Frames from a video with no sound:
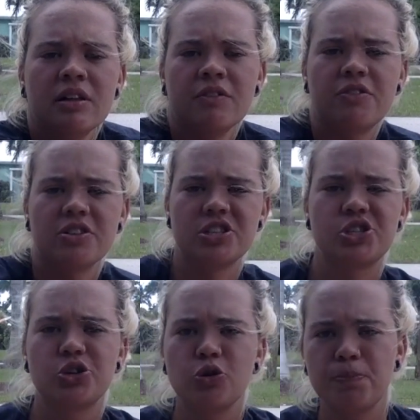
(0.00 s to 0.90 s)
For the
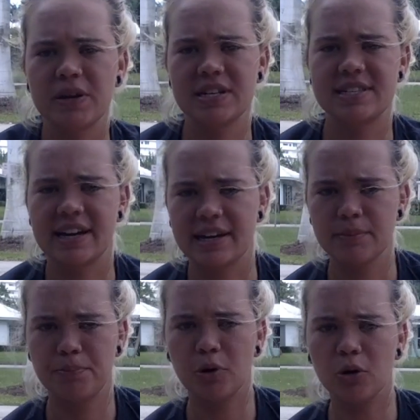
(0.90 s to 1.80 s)
scoop and second
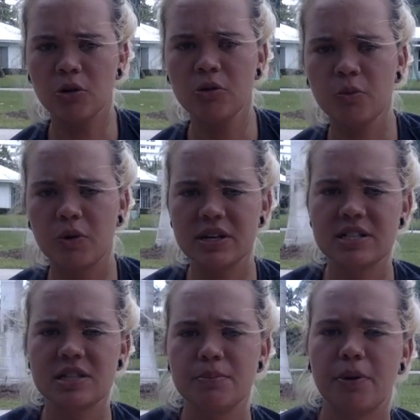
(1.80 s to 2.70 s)
pull,
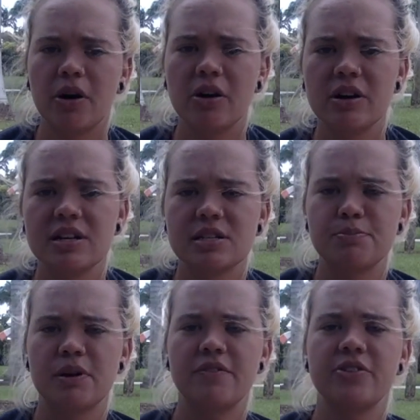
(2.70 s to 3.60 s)
once the bar is
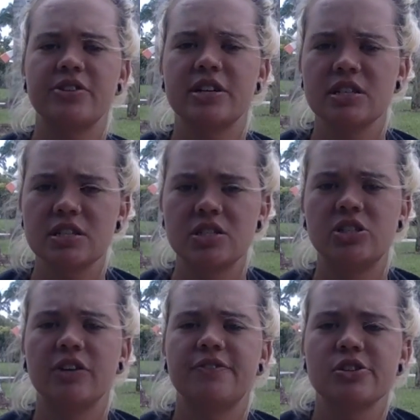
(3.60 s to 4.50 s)
above your knees,
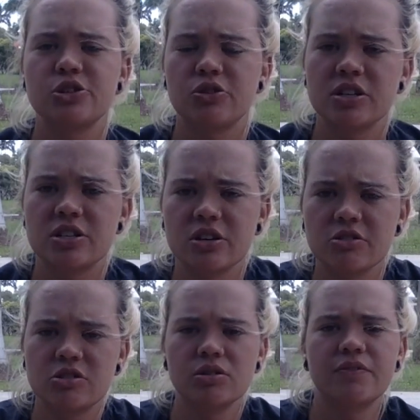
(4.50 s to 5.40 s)
shift your
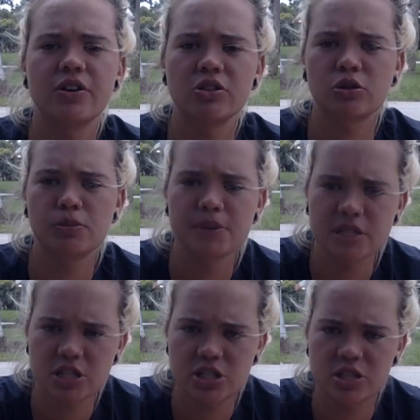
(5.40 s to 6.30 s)
torso to a vertical
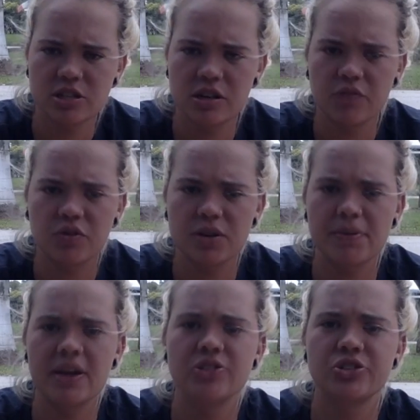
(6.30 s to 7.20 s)
position and
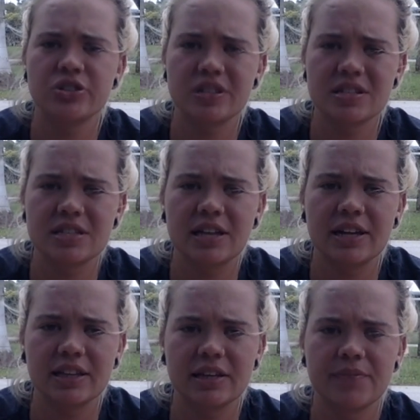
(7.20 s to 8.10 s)
rebend your knees
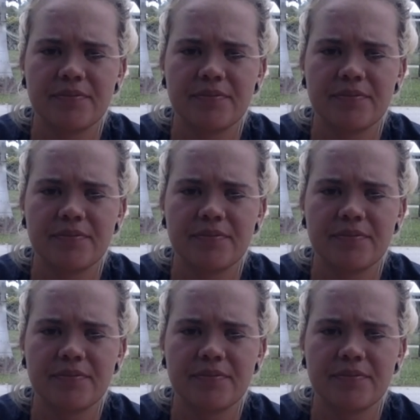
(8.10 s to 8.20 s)
slightly.